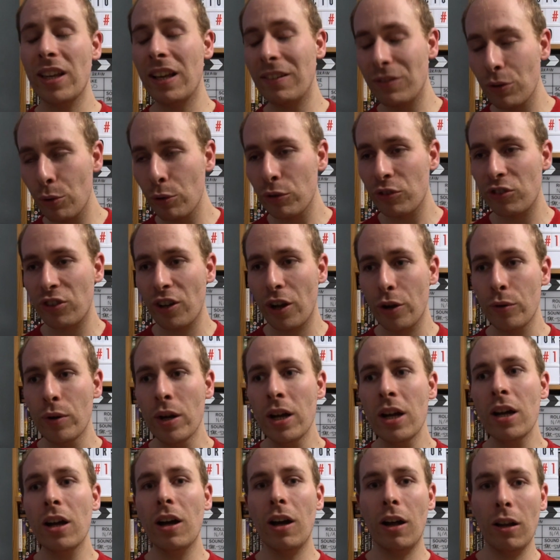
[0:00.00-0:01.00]
There's also
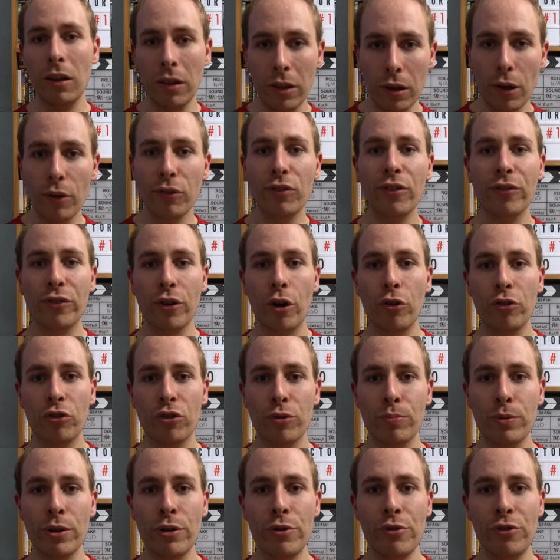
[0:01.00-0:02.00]
a lot of
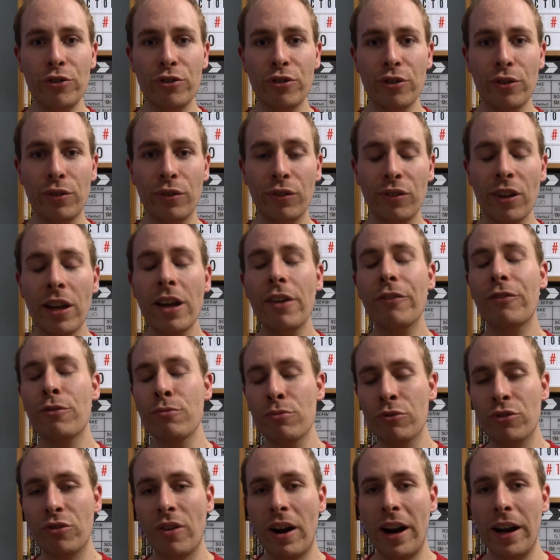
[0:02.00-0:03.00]
contributions
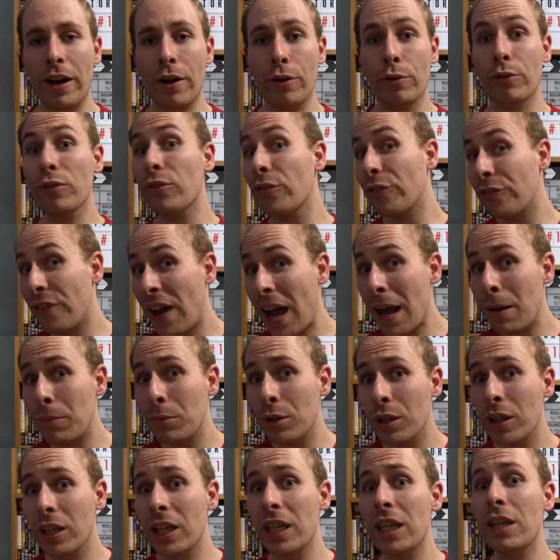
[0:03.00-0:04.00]
from Trejo's
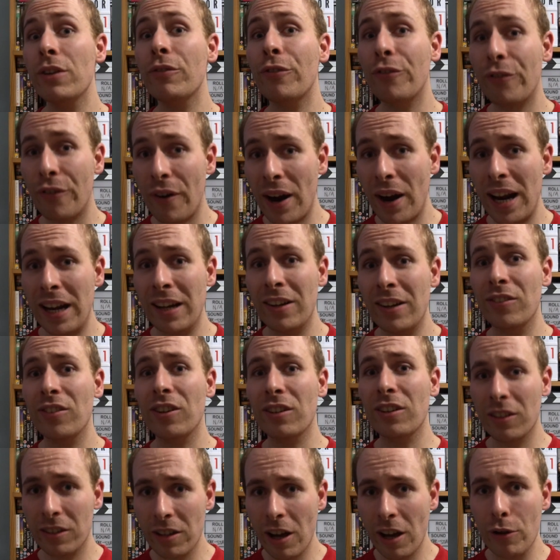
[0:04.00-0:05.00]
family, friends,
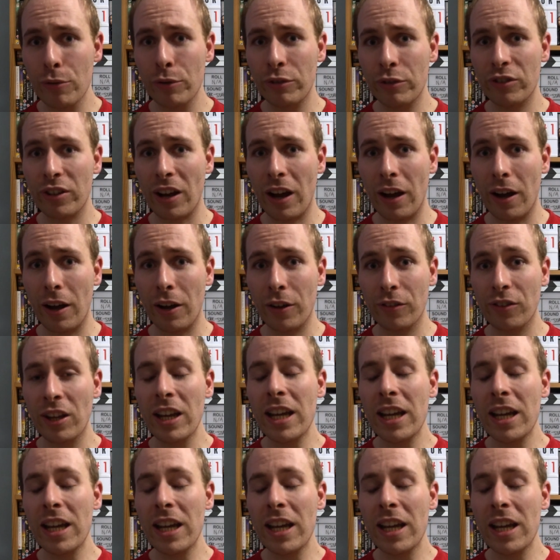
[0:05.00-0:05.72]
and co-stars,